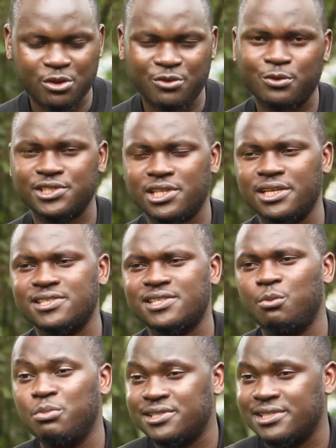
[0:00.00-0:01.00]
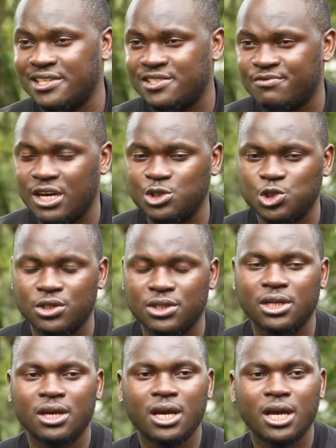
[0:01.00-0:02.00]
But of course, there is the business
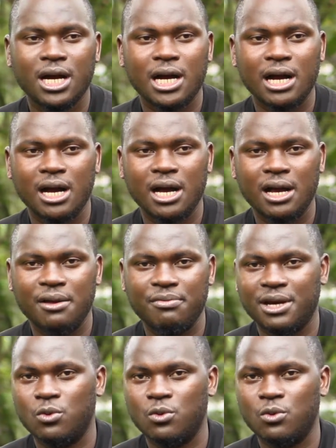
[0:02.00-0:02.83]
version uh,